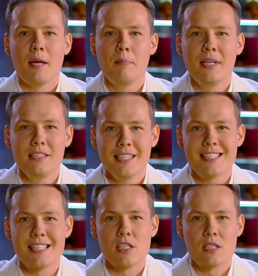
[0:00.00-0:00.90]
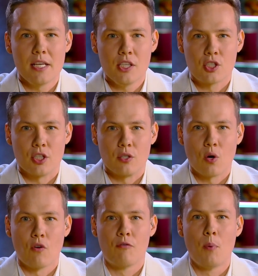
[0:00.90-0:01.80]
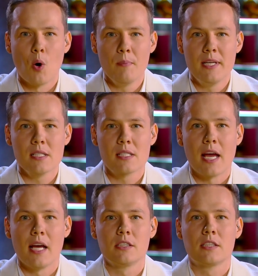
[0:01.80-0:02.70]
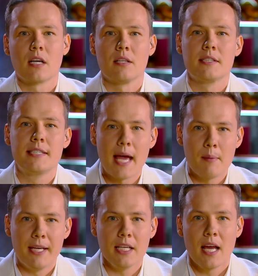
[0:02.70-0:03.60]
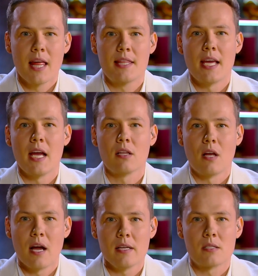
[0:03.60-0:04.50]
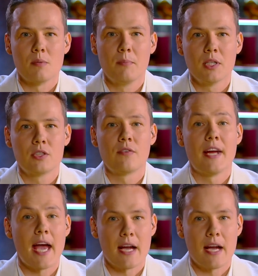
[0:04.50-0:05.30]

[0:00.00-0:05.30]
immediate cessation of bombings and condemning the allies' military